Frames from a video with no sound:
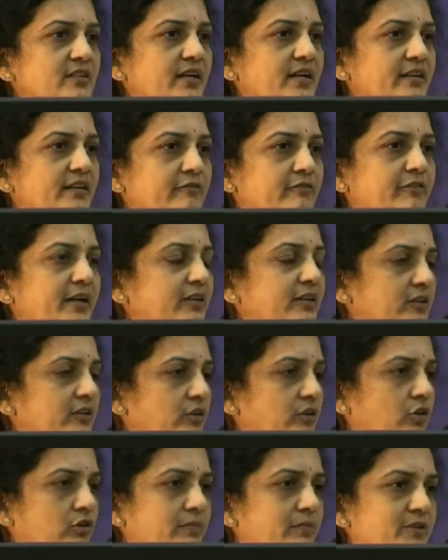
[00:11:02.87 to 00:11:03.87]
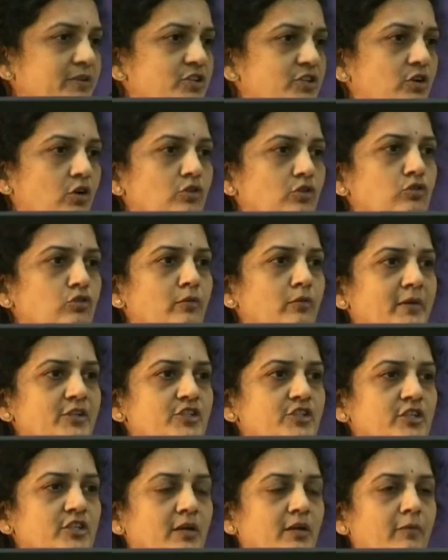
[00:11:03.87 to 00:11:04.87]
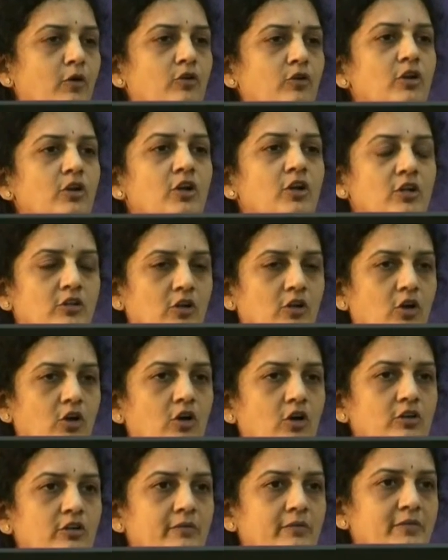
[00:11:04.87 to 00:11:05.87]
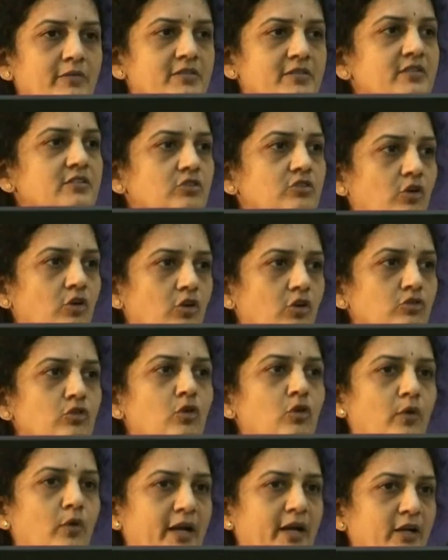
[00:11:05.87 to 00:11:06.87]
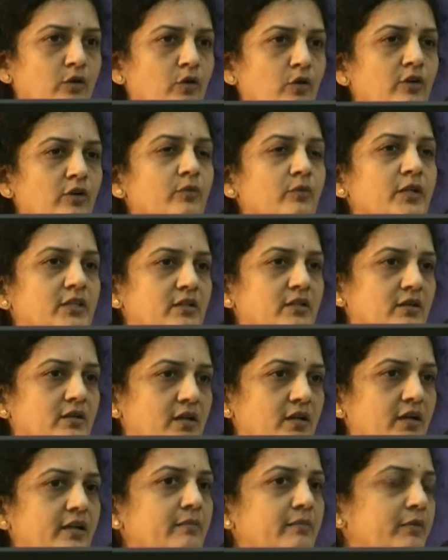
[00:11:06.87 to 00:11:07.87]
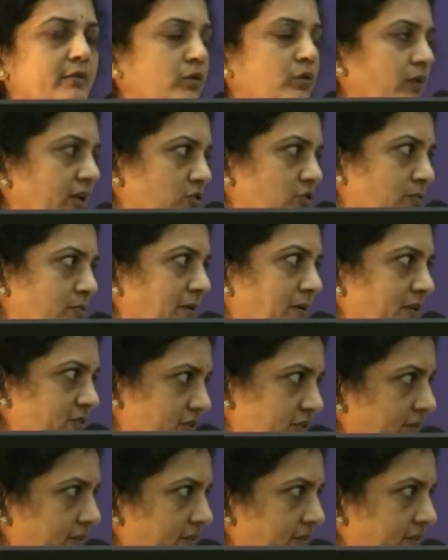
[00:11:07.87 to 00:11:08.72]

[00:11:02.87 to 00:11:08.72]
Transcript: And in fact, Dr. Michel also mentioned about the long-term results are also quite good with cutting balloon angioplasty.